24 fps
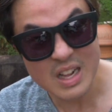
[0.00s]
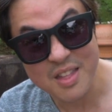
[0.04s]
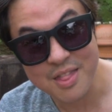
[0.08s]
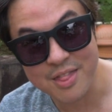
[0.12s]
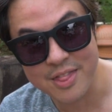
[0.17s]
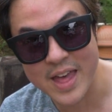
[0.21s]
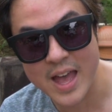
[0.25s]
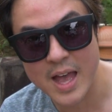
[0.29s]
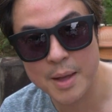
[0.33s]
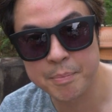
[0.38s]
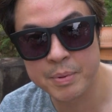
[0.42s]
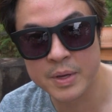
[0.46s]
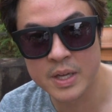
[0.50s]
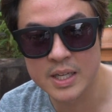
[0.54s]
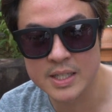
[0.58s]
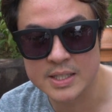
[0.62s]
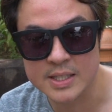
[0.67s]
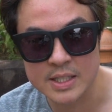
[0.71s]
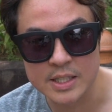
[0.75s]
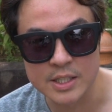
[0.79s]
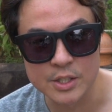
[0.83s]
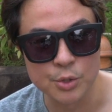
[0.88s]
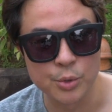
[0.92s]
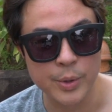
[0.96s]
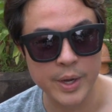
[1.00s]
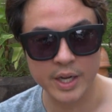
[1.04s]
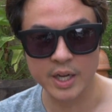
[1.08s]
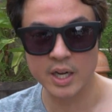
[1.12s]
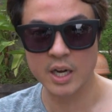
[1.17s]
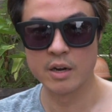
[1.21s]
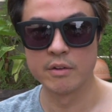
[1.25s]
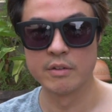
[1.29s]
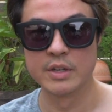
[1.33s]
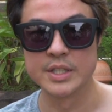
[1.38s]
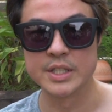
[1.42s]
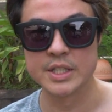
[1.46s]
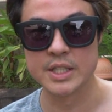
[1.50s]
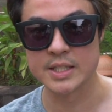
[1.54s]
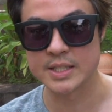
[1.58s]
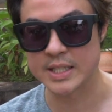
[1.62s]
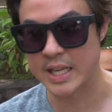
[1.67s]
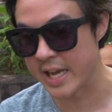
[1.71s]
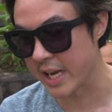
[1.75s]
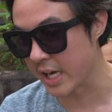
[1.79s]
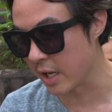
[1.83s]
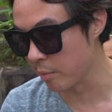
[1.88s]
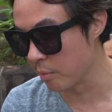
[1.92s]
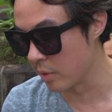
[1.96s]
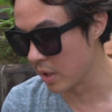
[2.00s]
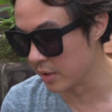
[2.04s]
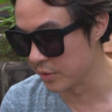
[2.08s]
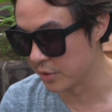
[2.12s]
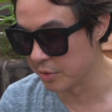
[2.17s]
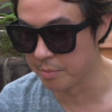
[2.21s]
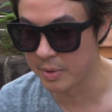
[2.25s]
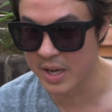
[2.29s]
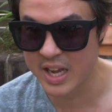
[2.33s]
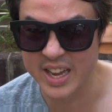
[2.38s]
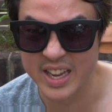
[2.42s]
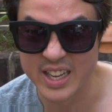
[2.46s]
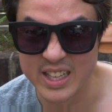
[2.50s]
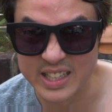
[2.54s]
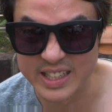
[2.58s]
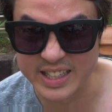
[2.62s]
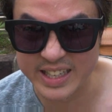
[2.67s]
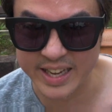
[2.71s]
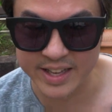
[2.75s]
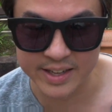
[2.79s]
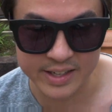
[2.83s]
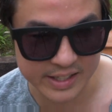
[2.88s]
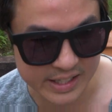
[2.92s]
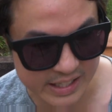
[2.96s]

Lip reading: that person who encourages anyone to buy an